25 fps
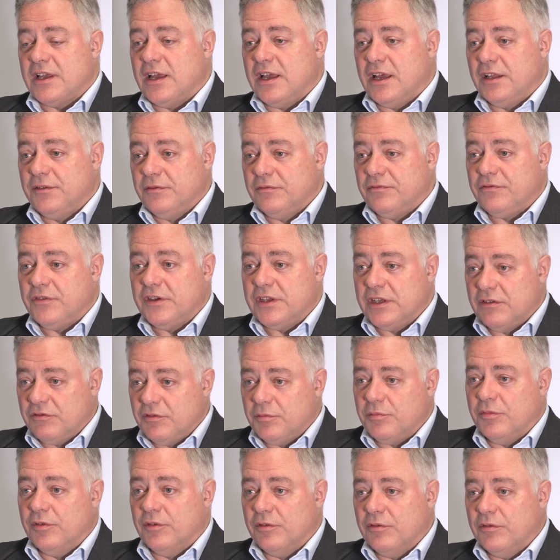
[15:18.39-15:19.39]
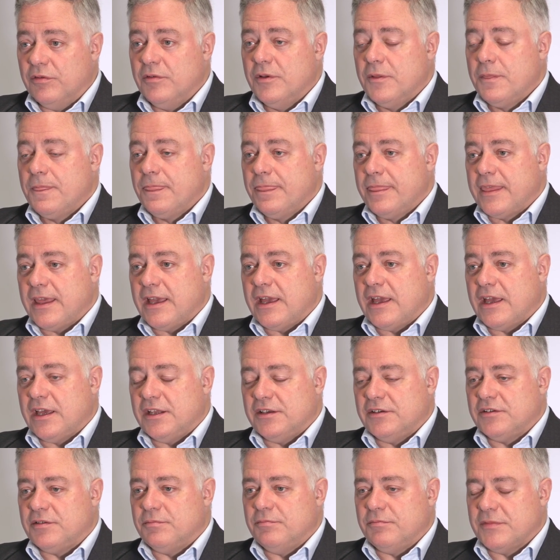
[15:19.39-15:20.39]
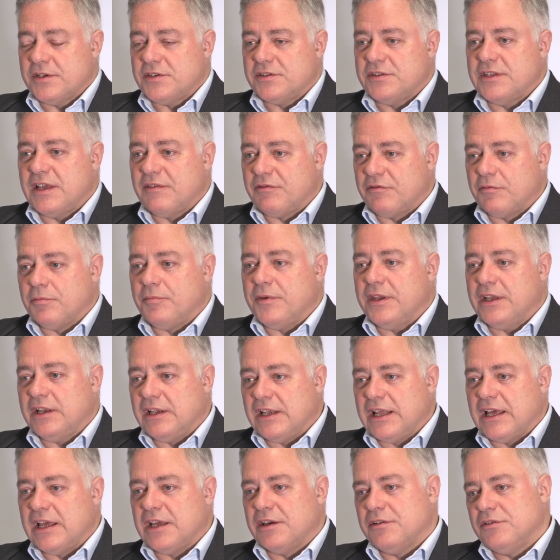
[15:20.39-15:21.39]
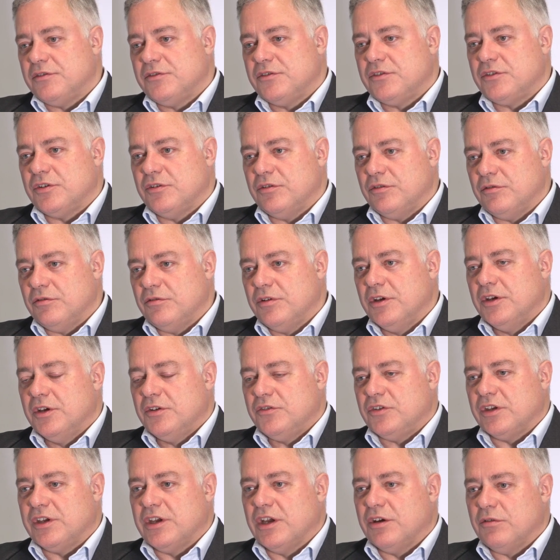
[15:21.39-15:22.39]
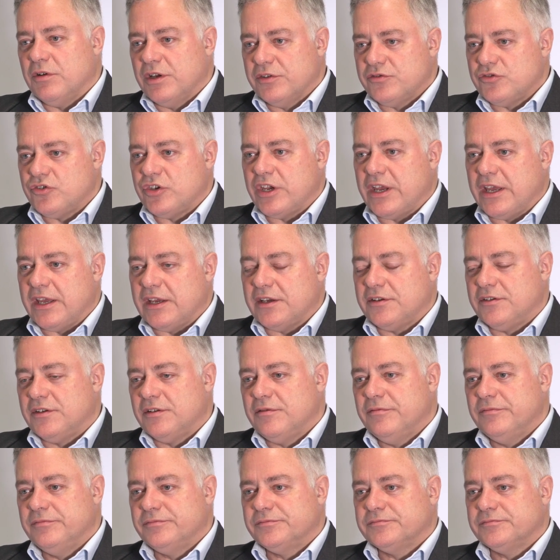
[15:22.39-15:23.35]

unforgivable and must never be allowed to go unchecked.